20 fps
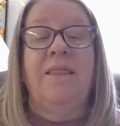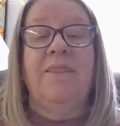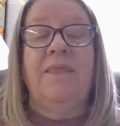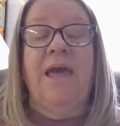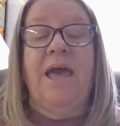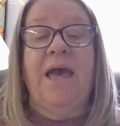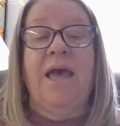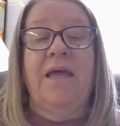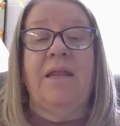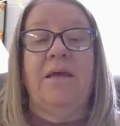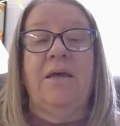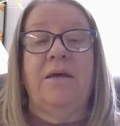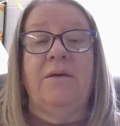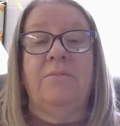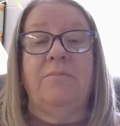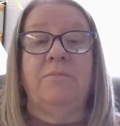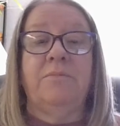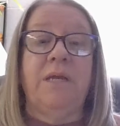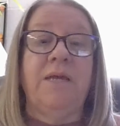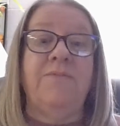
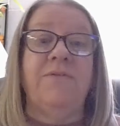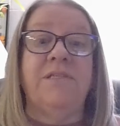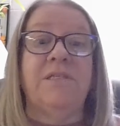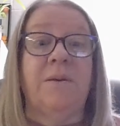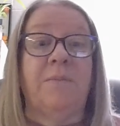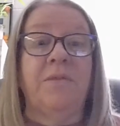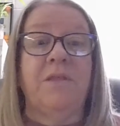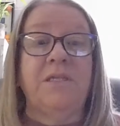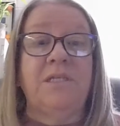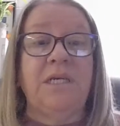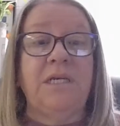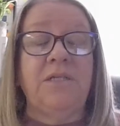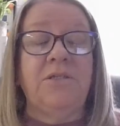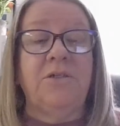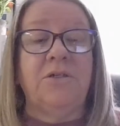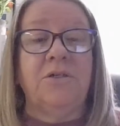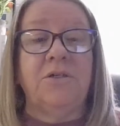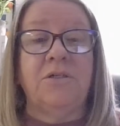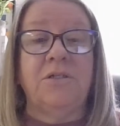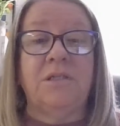that even some of the
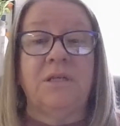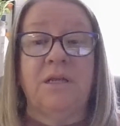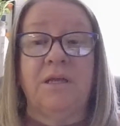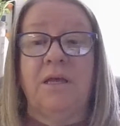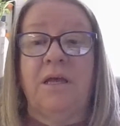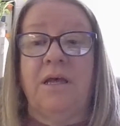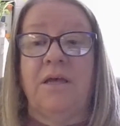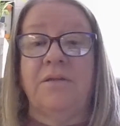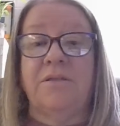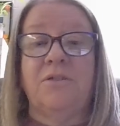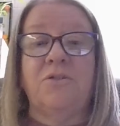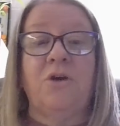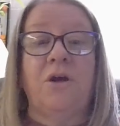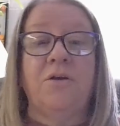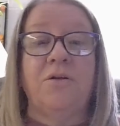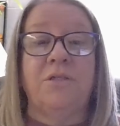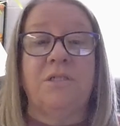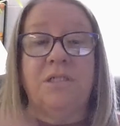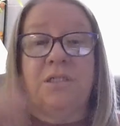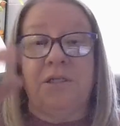teachers
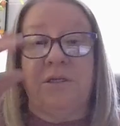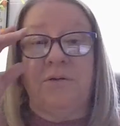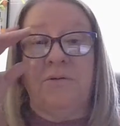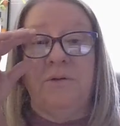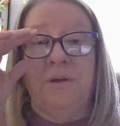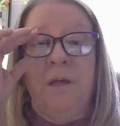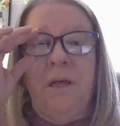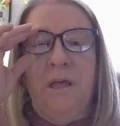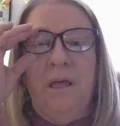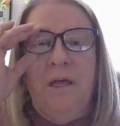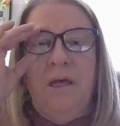struggle to do,